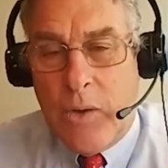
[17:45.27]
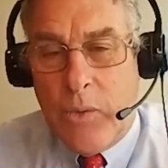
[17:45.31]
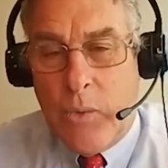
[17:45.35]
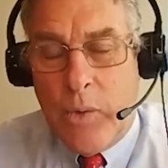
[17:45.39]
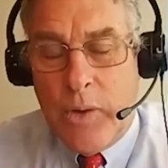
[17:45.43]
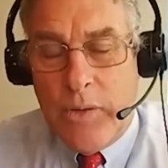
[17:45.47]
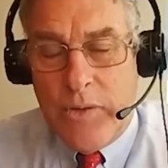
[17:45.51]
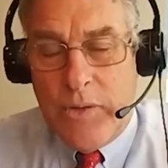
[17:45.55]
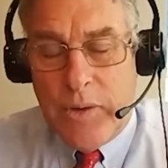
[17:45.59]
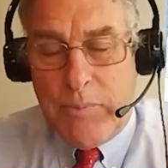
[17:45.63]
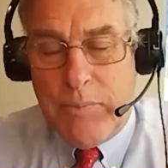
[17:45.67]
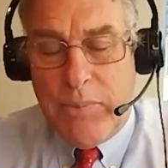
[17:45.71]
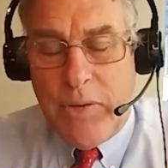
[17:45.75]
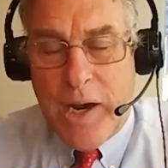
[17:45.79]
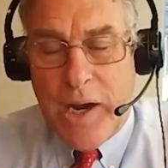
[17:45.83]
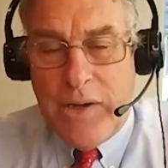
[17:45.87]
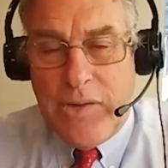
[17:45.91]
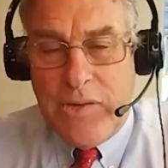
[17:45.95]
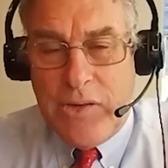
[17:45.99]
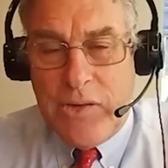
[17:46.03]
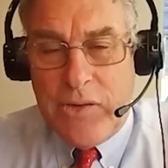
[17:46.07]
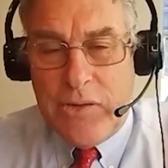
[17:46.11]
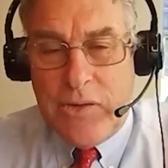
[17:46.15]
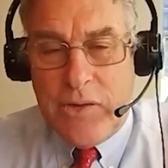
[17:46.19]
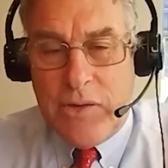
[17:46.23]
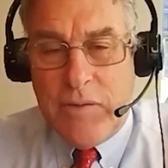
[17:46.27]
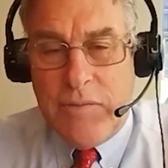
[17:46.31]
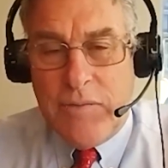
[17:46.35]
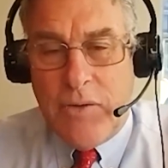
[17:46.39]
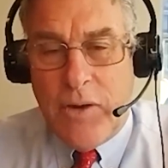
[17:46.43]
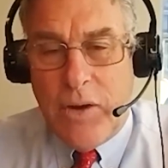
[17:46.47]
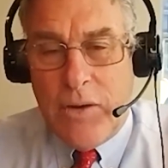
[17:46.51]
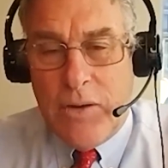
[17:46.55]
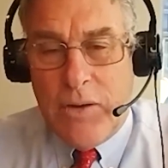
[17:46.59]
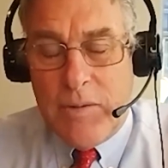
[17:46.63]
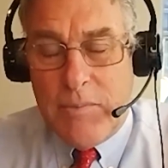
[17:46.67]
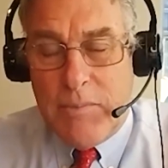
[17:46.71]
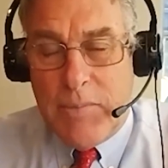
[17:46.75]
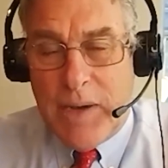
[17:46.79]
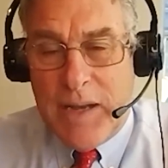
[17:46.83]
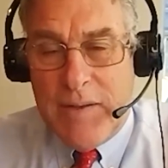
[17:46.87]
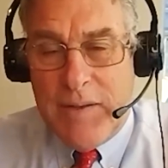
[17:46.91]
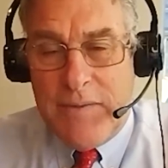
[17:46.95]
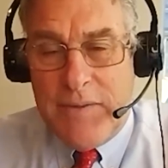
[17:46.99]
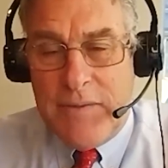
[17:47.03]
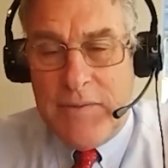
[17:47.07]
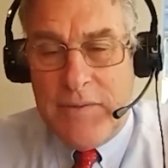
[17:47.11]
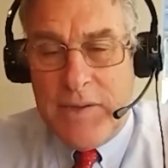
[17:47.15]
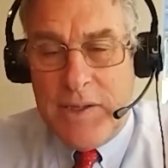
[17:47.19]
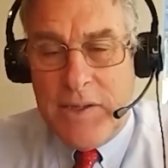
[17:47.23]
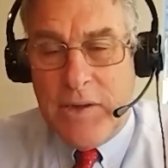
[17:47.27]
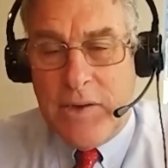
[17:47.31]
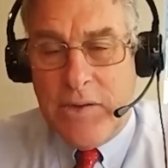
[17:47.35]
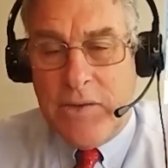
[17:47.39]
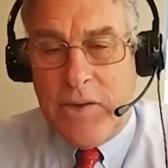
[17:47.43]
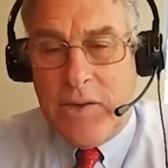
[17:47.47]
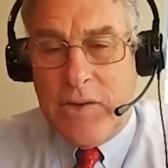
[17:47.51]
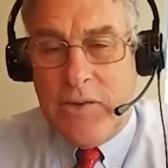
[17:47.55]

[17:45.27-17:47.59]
where the prices had fallen by 50 or